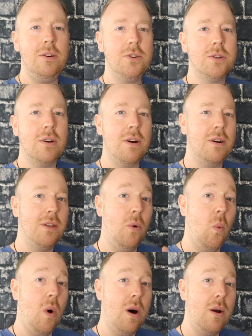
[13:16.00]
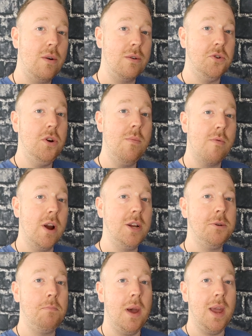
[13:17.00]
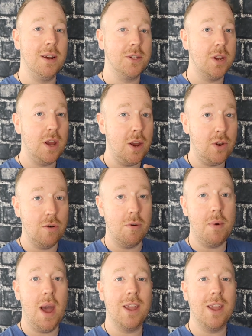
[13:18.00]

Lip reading: These are the 1 or 2 branch banks in your